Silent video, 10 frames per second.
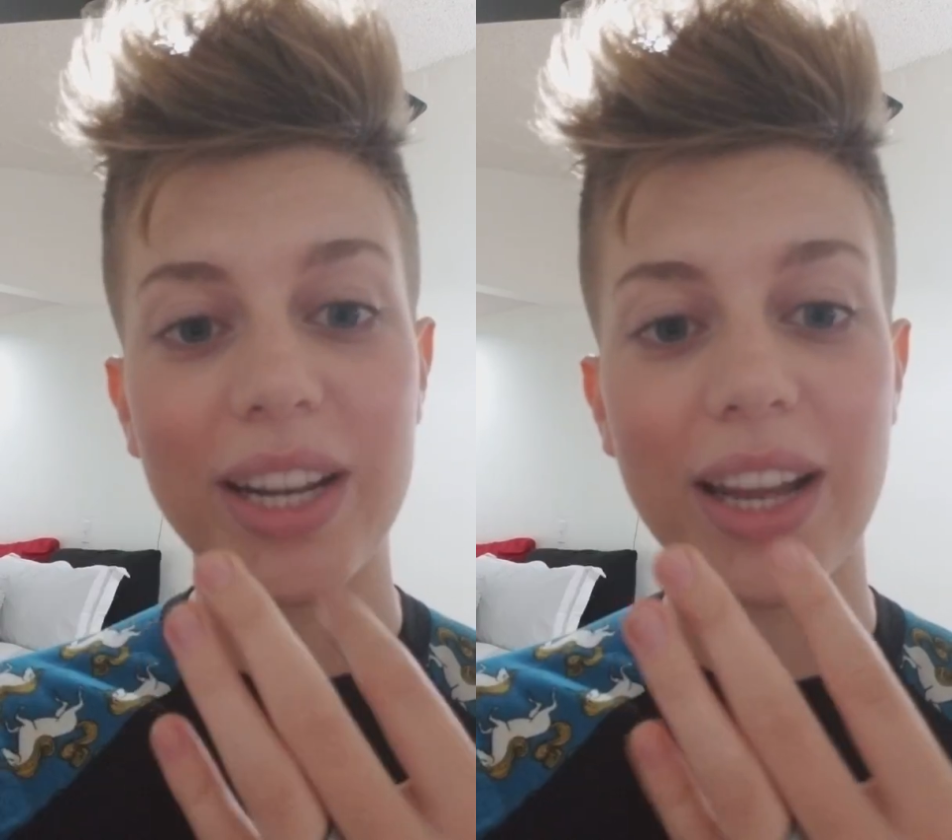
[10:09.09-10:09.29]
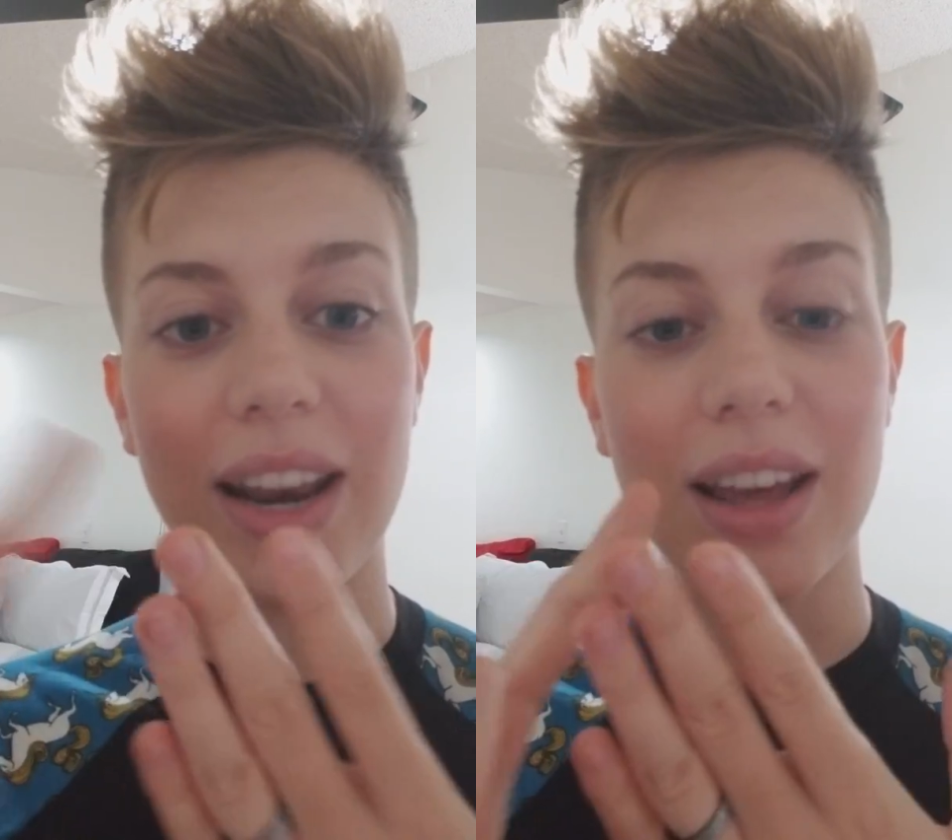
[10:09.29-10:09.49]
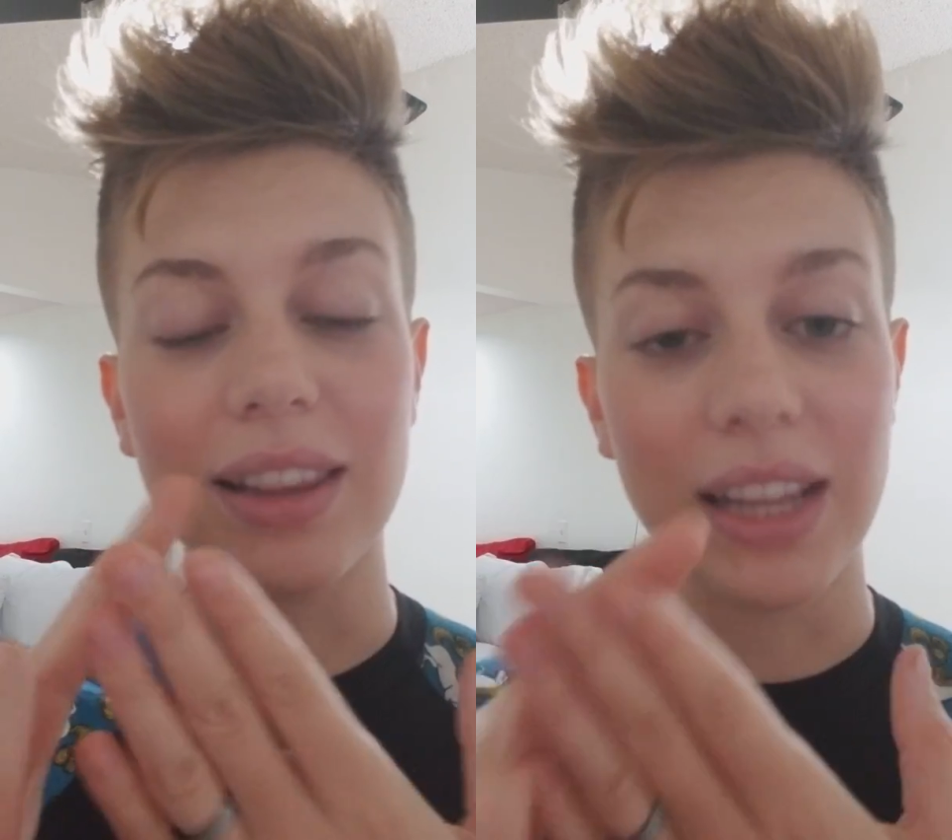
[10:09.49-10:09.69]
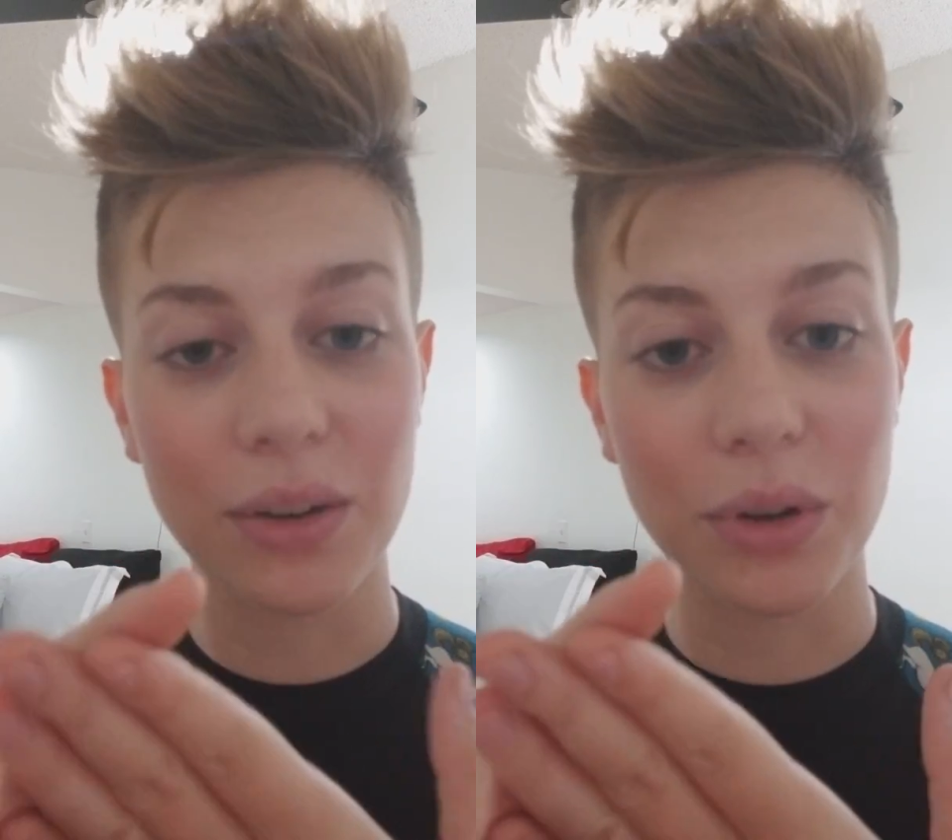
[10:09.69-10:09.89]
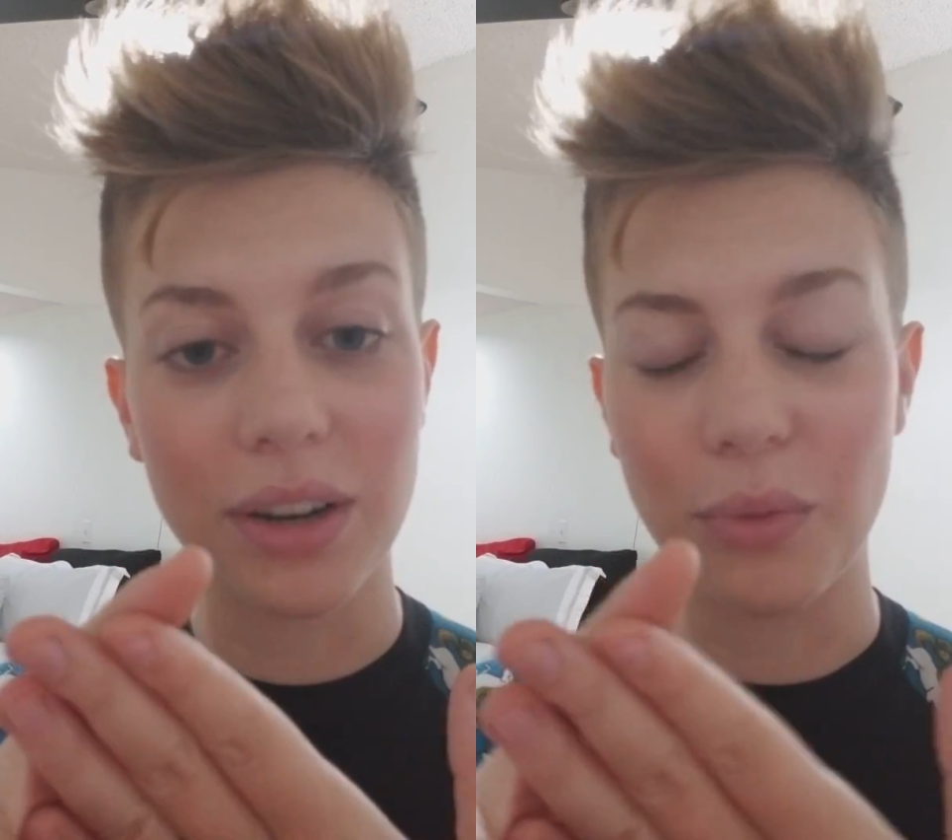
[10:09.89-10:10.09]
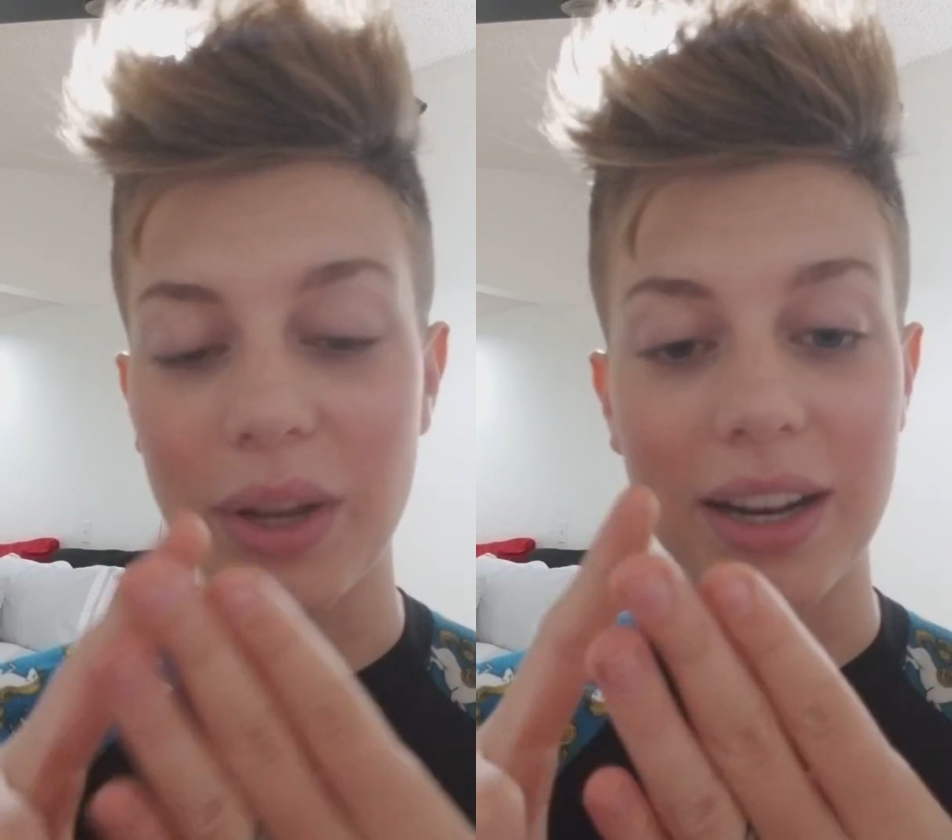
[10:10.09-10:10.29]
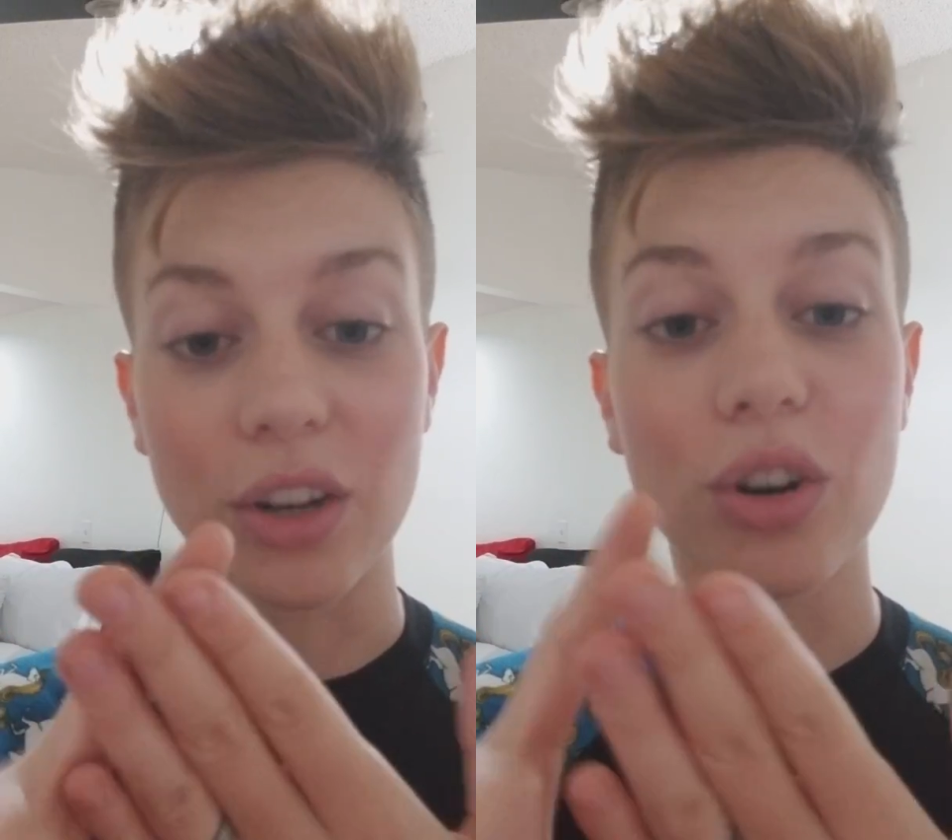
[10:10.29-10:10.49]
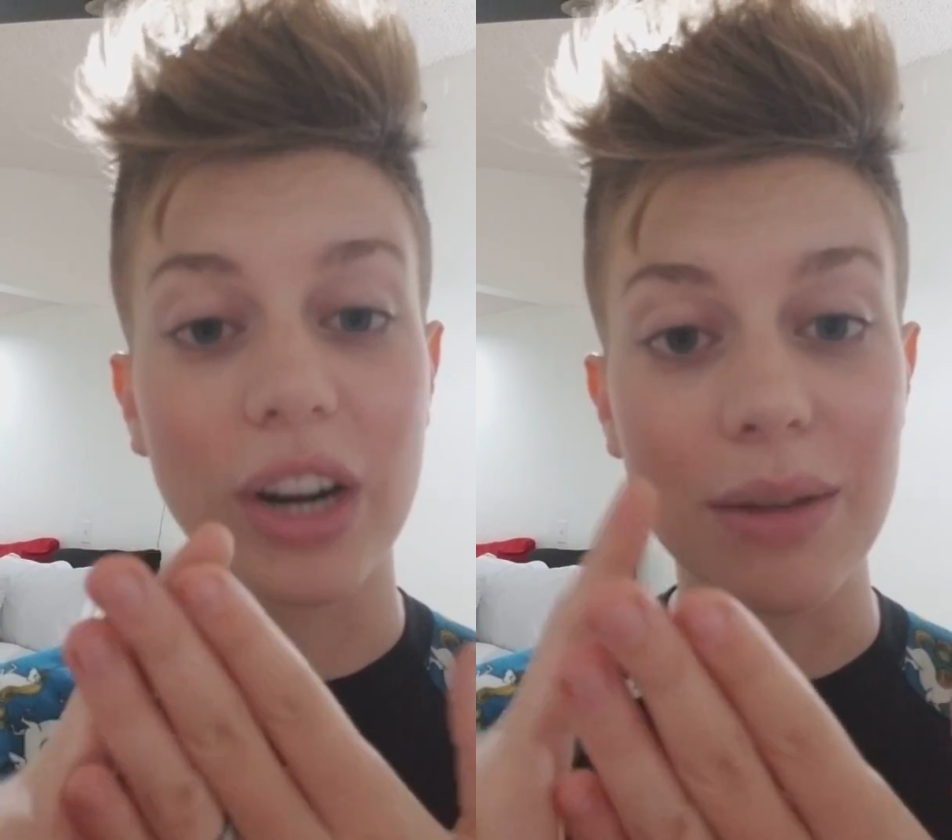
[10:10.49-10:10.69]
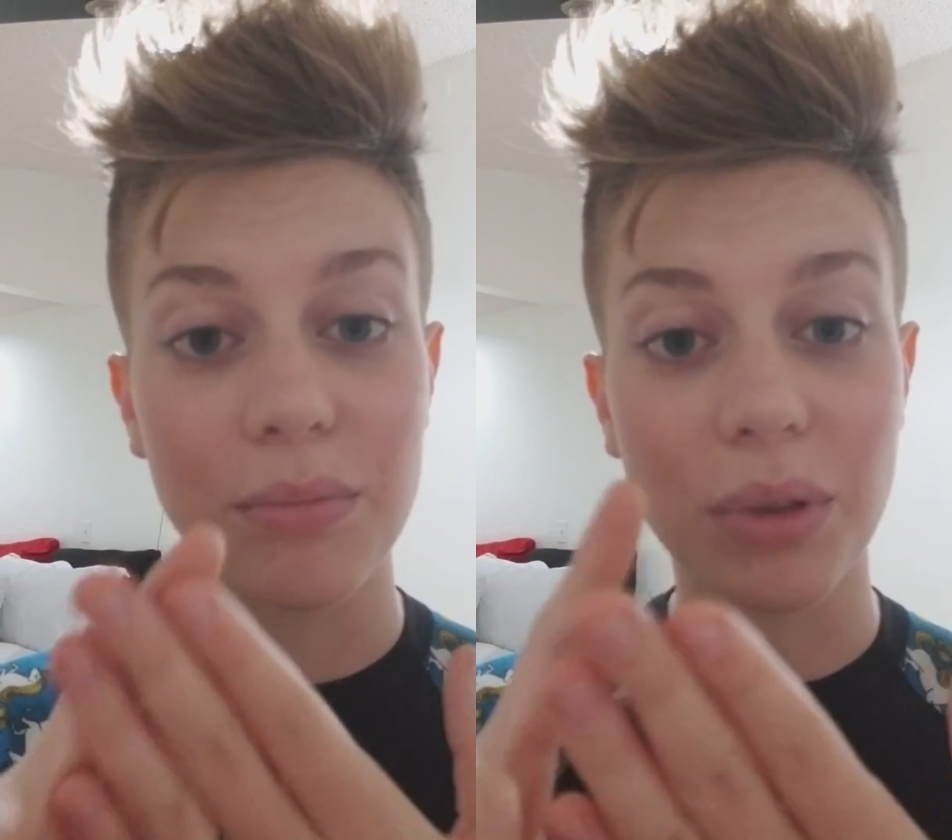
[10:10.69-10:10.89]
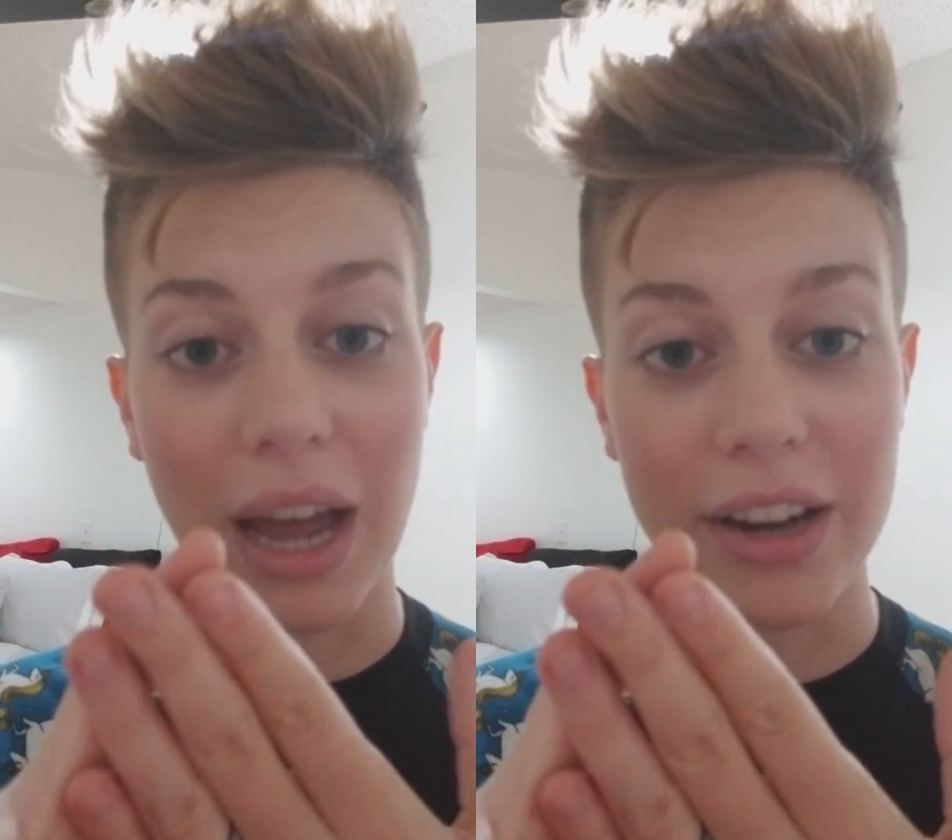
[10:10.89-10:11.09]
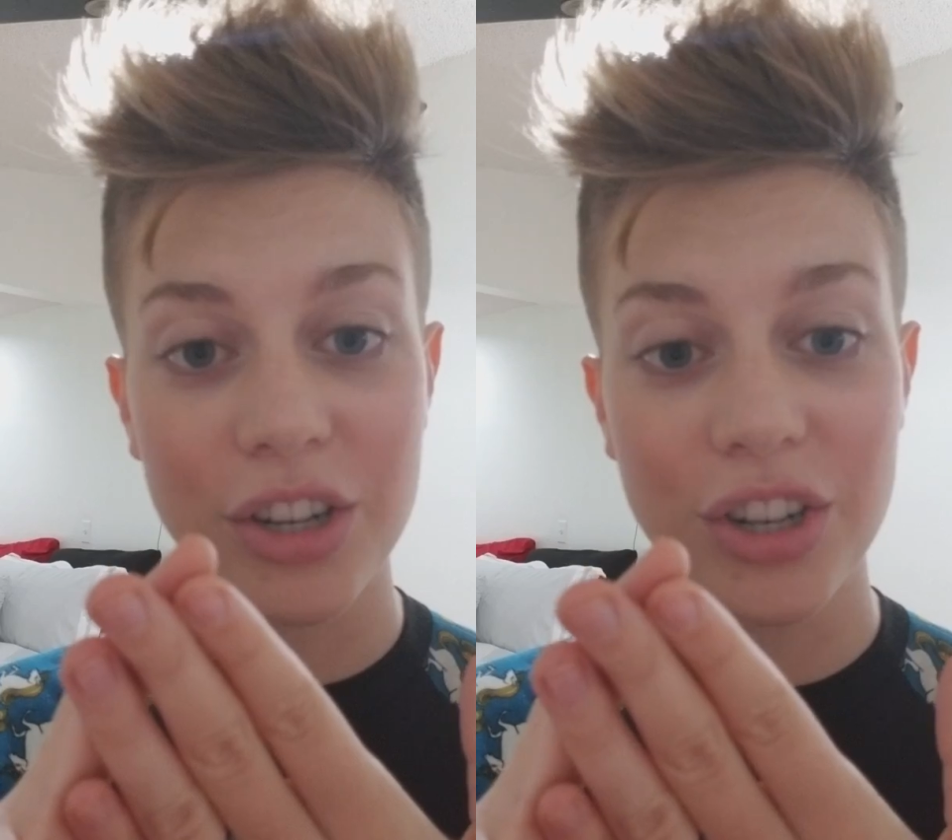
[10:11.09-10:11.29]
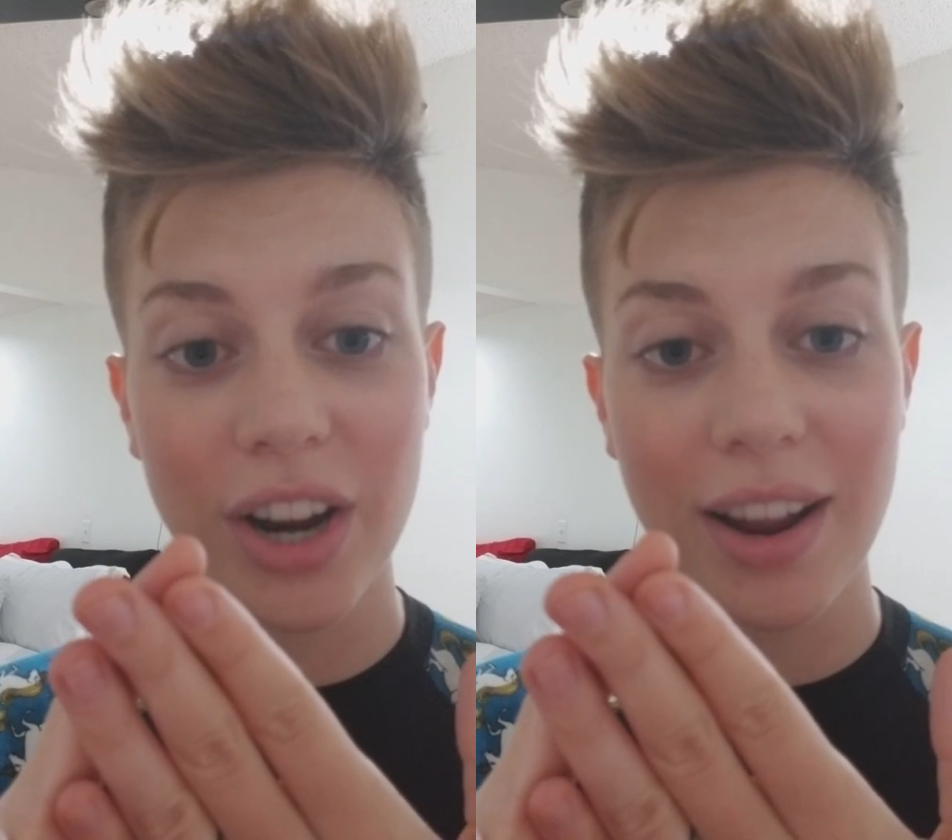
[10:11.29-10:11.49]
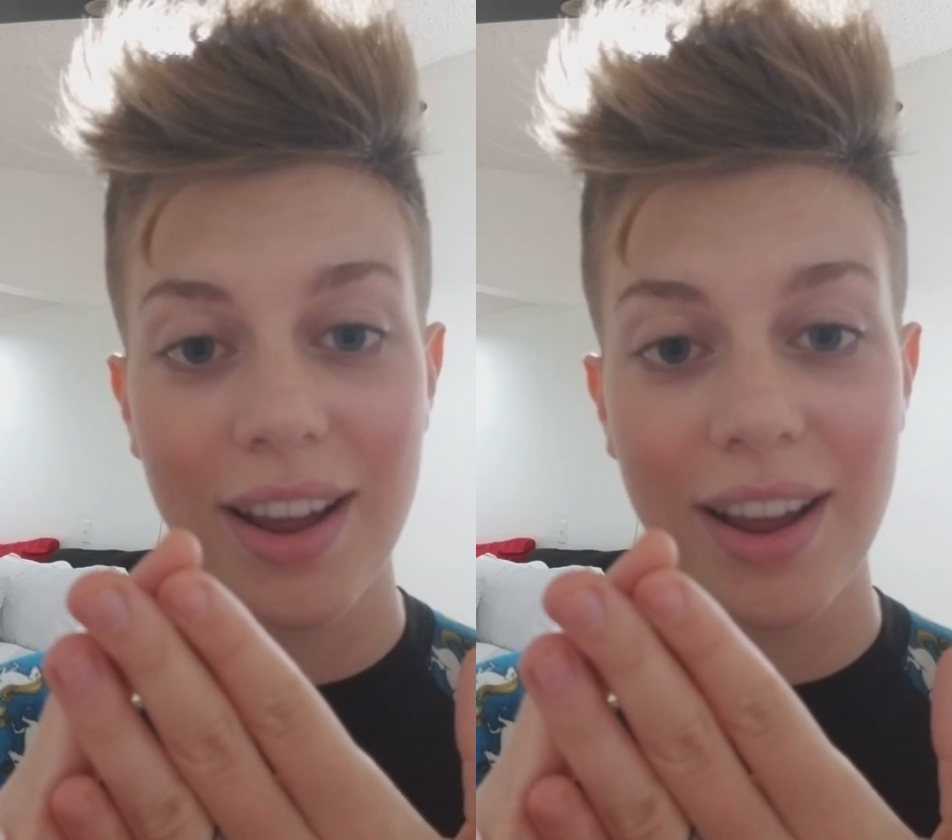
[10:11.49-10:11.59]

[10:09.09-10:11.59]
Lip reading: did cream blush,